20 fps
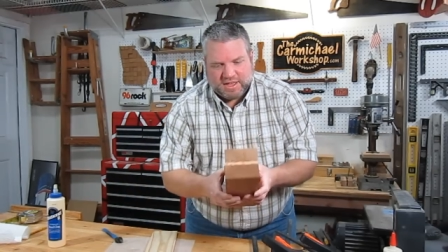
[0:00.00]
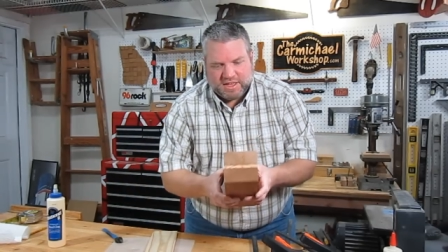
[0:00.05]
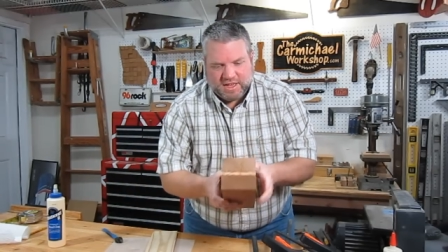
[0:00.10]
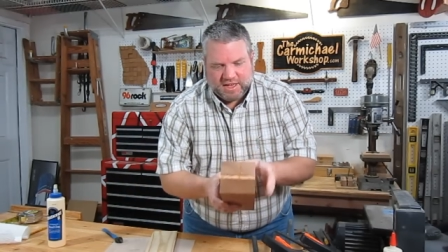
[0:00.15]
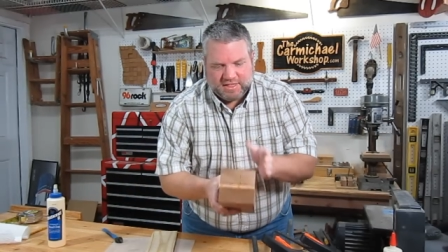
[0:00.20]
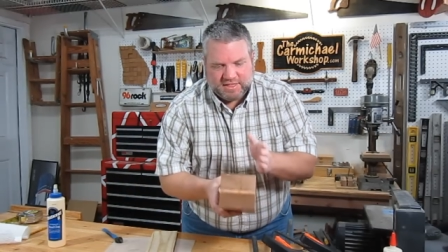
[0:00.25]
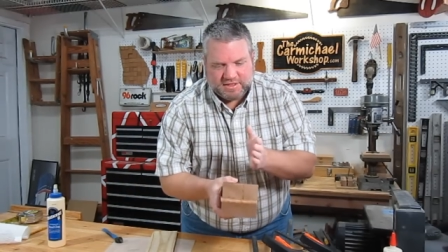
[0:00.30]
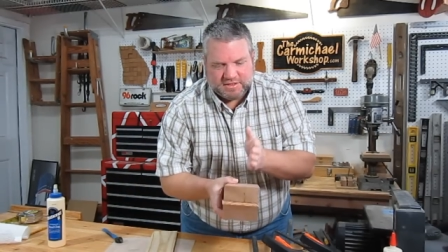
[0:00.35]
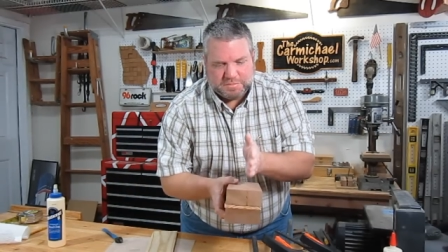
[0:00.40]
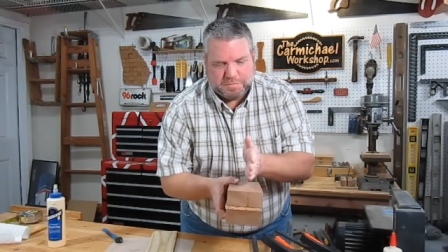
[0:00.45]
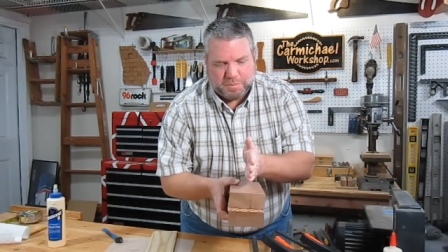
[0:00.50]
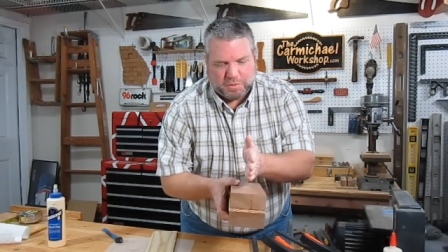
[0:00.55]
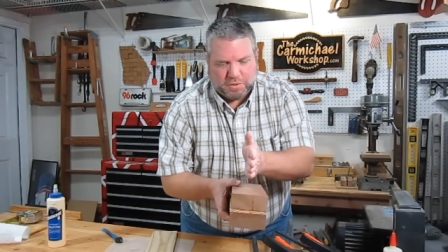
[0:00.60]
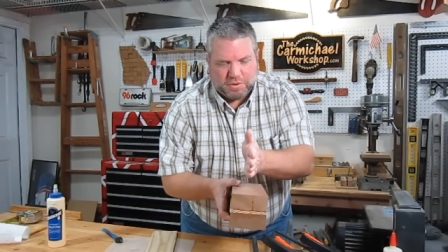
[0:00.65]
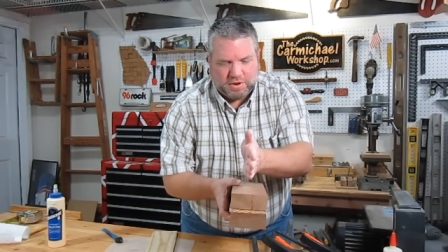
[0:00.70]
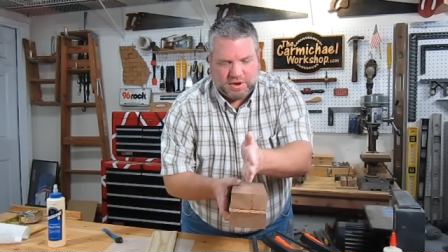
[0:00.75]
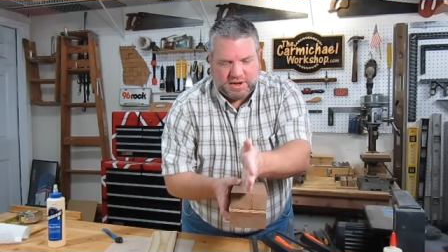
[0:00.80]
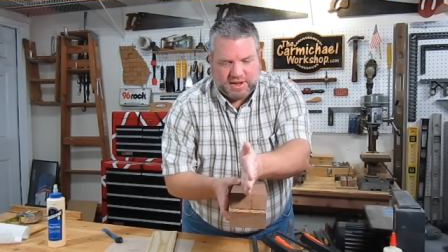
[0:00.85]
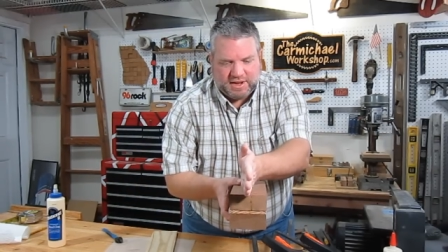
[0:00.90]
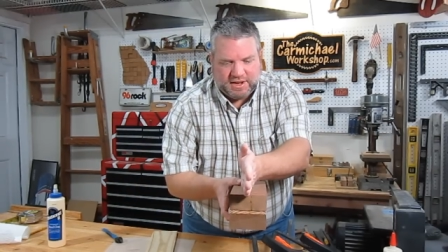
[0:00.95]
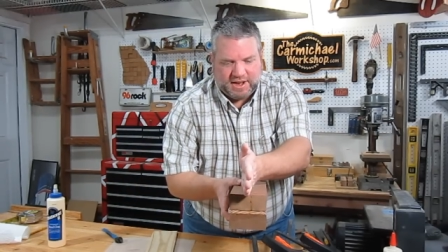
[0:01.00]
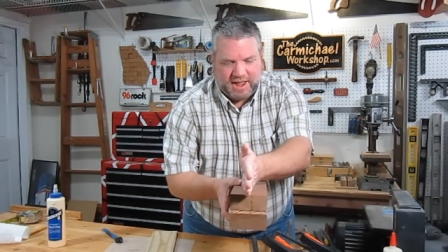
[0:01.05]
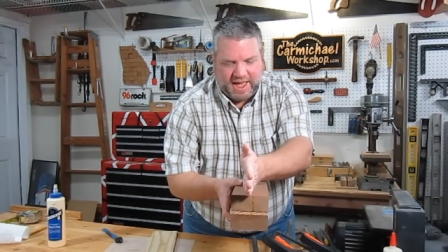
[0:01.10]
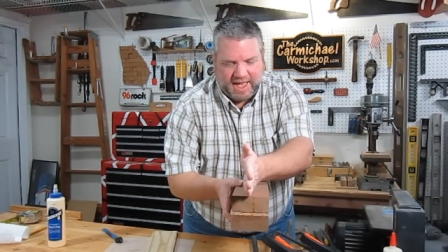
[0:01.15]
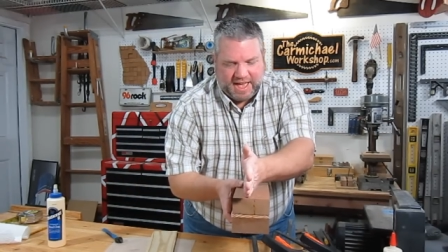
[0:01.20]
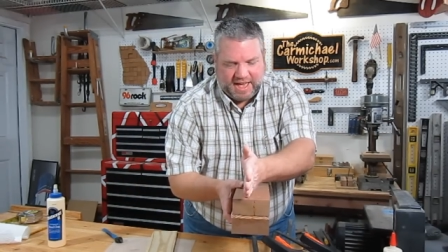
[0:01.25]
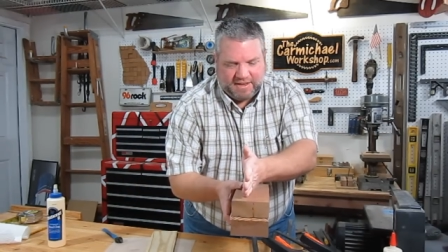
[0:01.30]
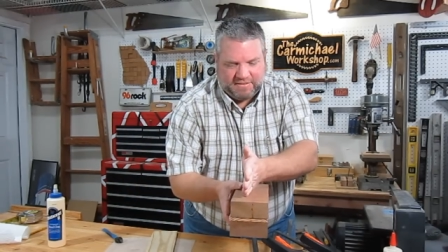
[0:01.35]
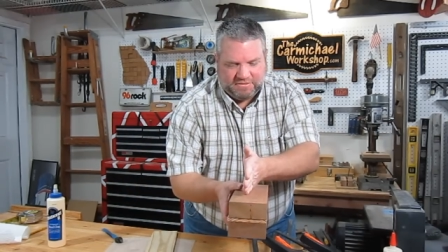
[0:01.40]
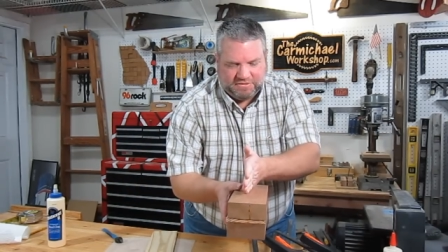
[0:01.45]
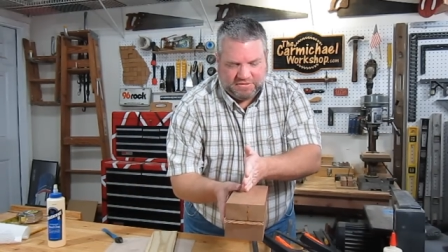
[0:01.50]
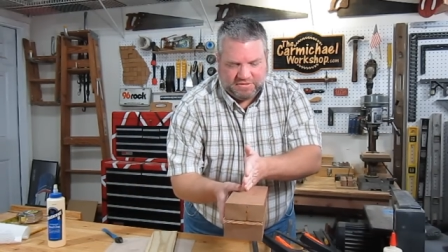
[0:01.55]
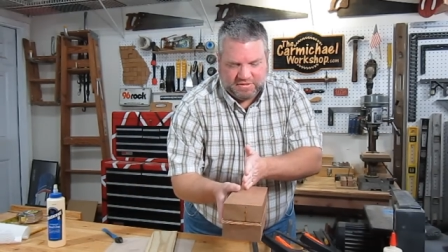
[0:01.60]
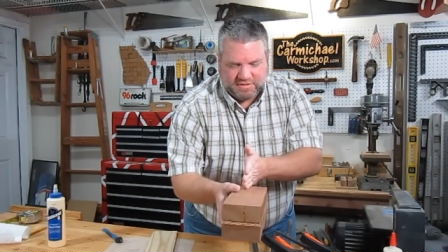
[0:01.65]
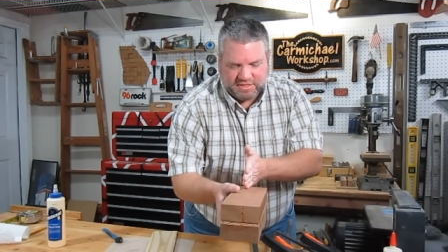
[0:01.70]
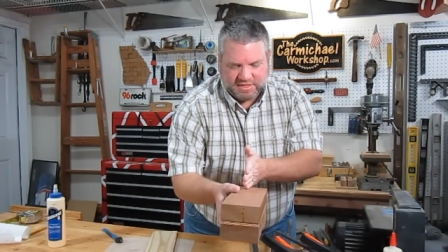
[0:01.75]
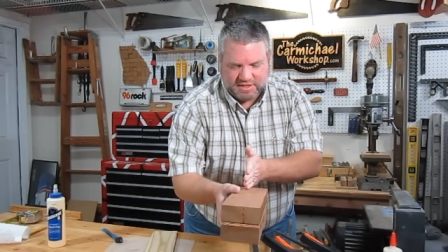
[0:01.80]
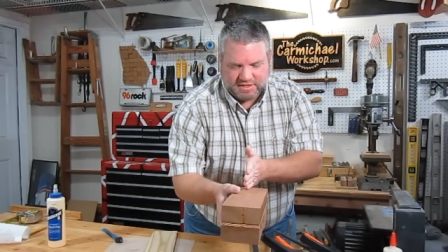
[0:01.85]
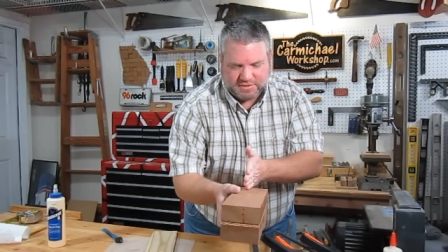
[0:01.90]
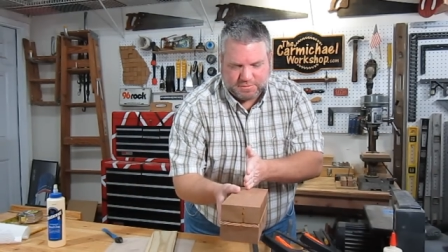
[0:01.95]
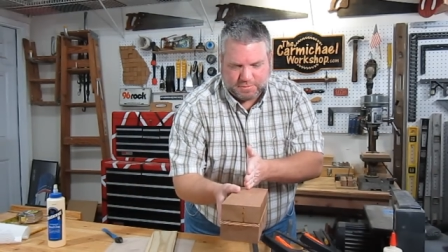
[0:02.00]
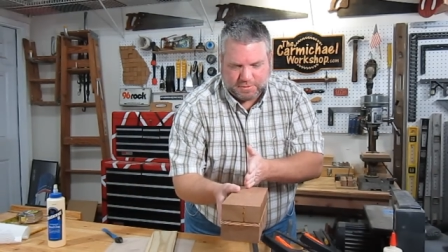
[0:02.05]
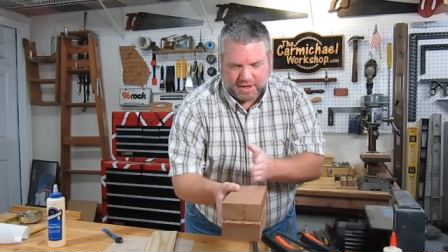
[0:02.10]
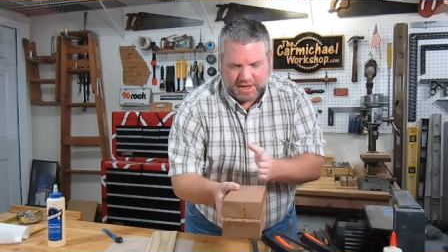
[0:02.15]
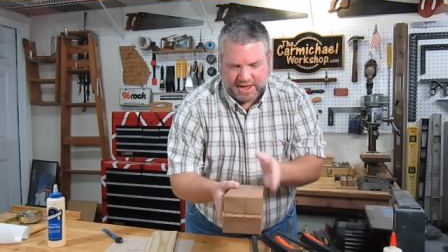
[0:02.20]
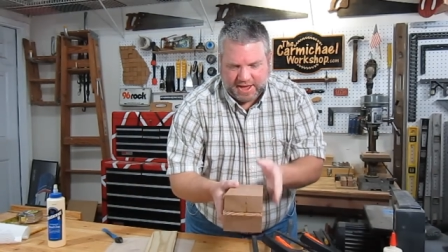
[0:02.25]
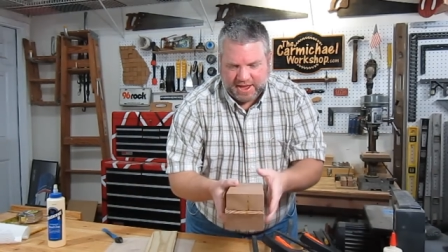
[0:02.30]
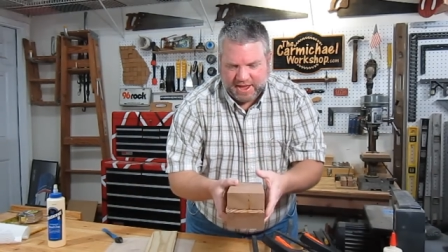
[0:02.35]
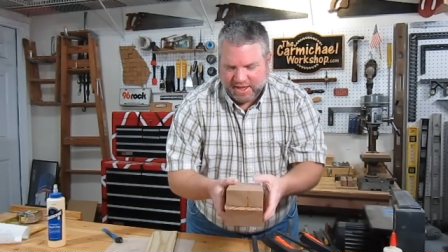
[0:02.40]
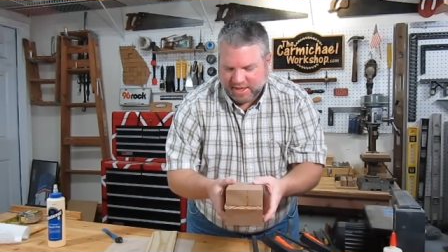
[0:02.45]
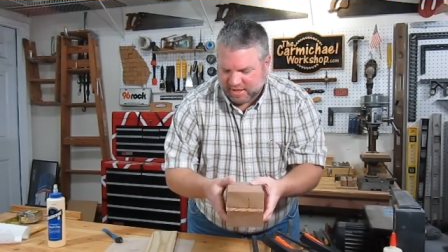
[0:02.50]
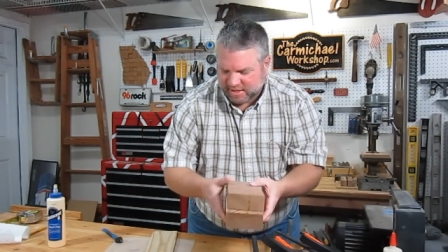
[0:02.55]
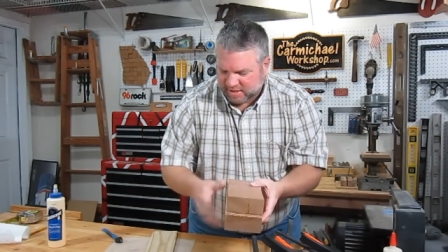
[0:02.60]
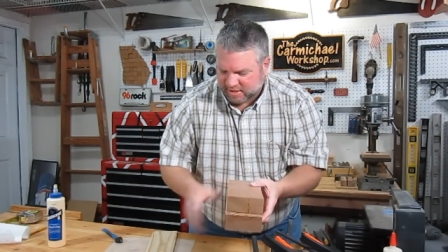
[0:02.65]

cut this board in half this way